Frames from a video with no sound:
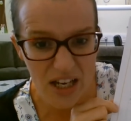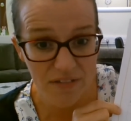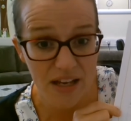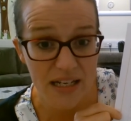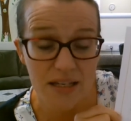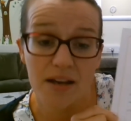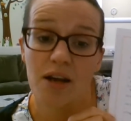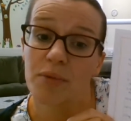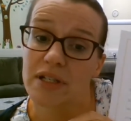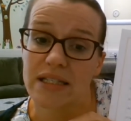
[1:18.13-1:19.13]
if they turn
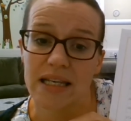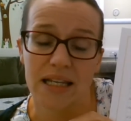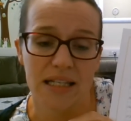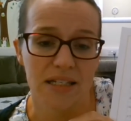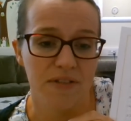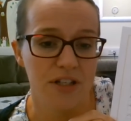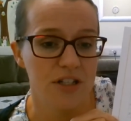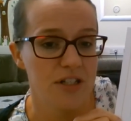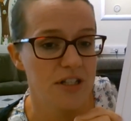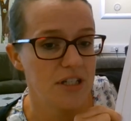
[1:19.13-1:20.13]
up, can see the
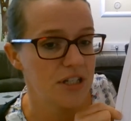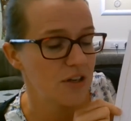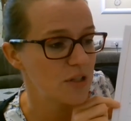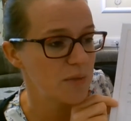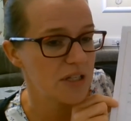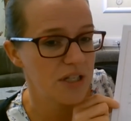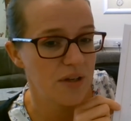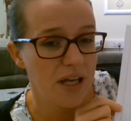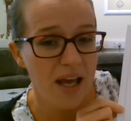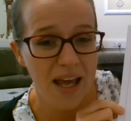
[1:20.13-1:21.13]
interventions this child's been
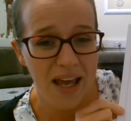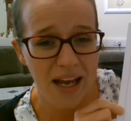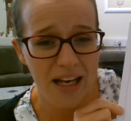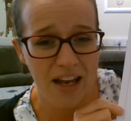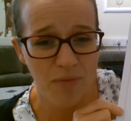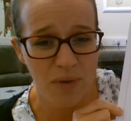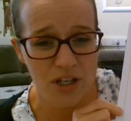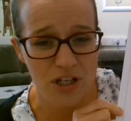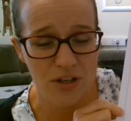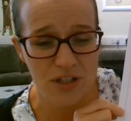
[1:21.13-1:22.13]
doing. It can even be
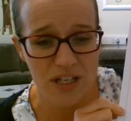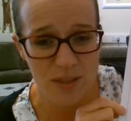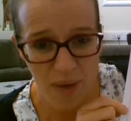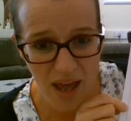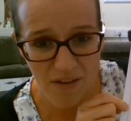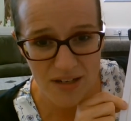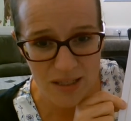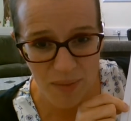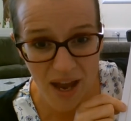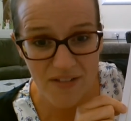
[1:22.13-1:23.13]
shown to his parents
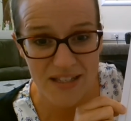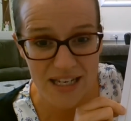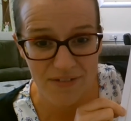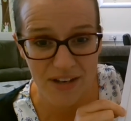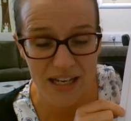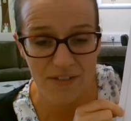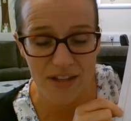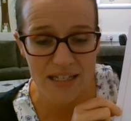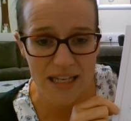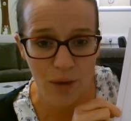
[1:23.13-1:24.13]
at parents' evening. If
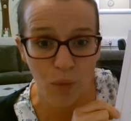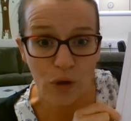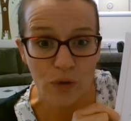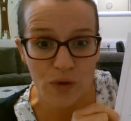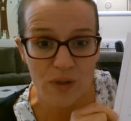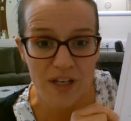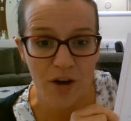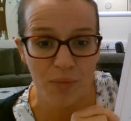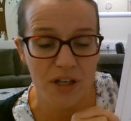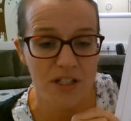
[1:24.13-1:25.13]
they're saying, what are you doing to
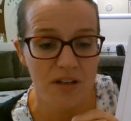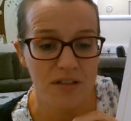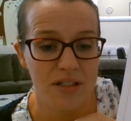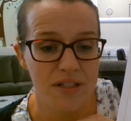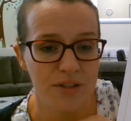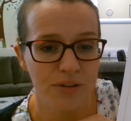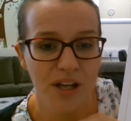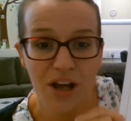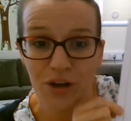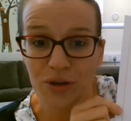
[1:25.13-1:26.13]
help my child in school?
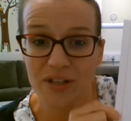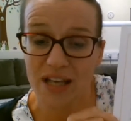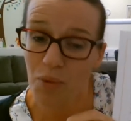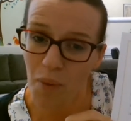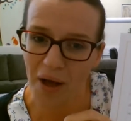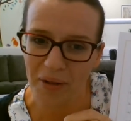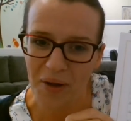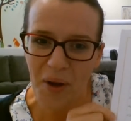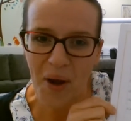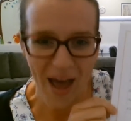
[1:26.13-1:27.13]
You can say, well,
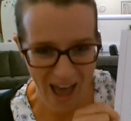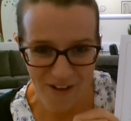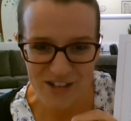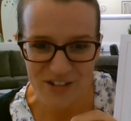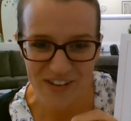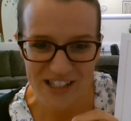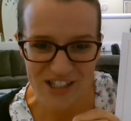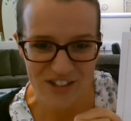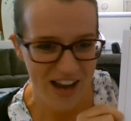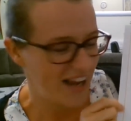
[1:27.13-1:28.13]
our
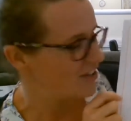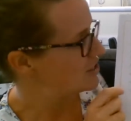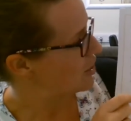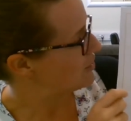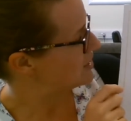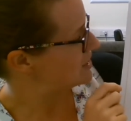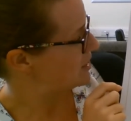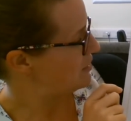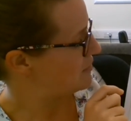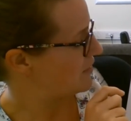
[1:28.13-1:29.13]
intervention tracker has shown that
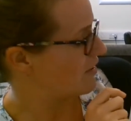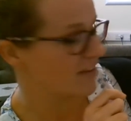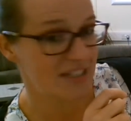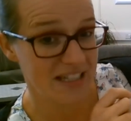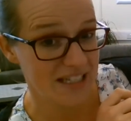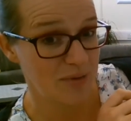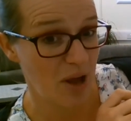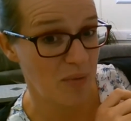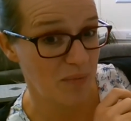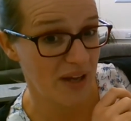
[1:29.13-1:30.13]
so far since
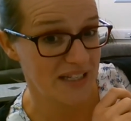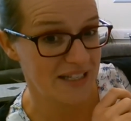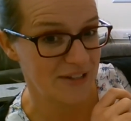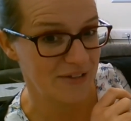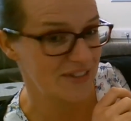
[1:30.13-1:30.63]
coming back to school,